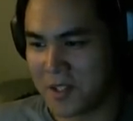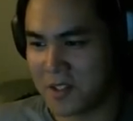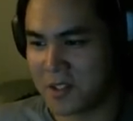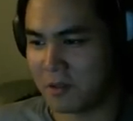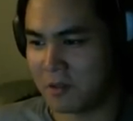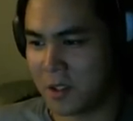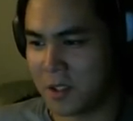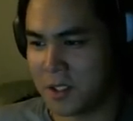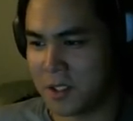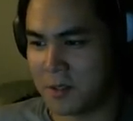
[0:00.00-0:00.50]

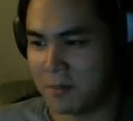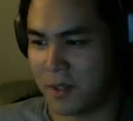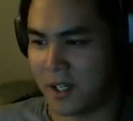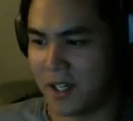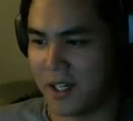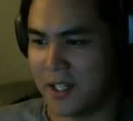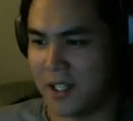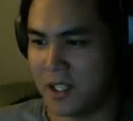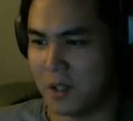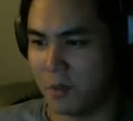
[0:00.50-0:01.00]
Someone's
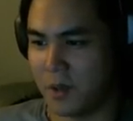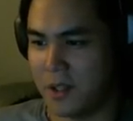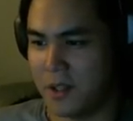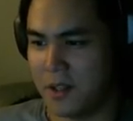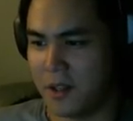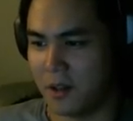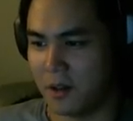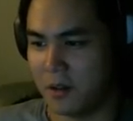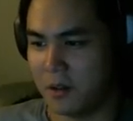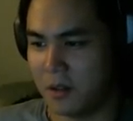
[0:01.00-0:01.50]
behind the
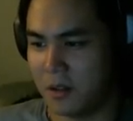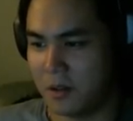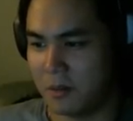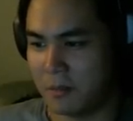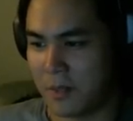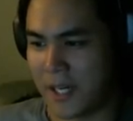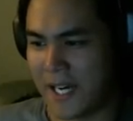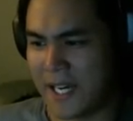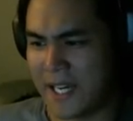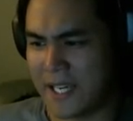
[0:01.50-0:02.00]
window.
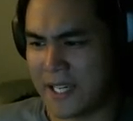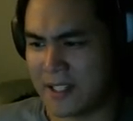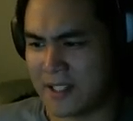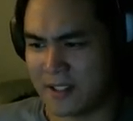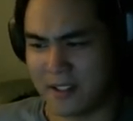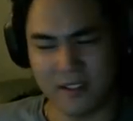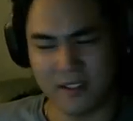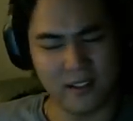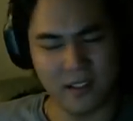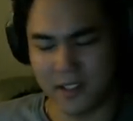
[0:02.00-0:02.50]
My
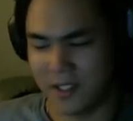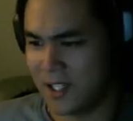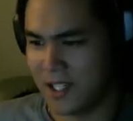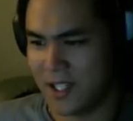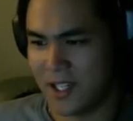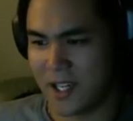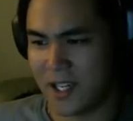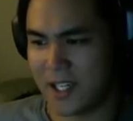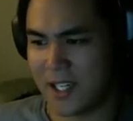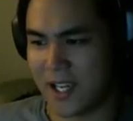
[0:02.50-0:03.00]
eyes!
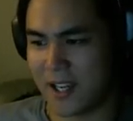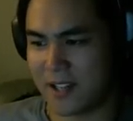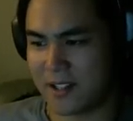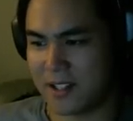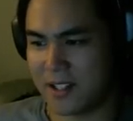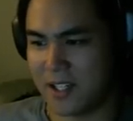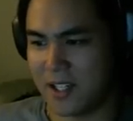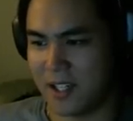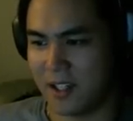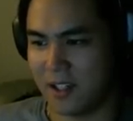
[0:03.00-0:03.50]
I can't
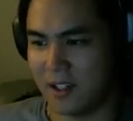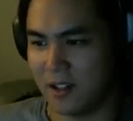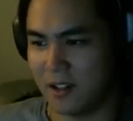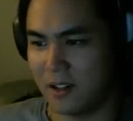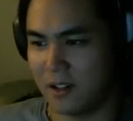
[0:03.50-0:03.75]
see!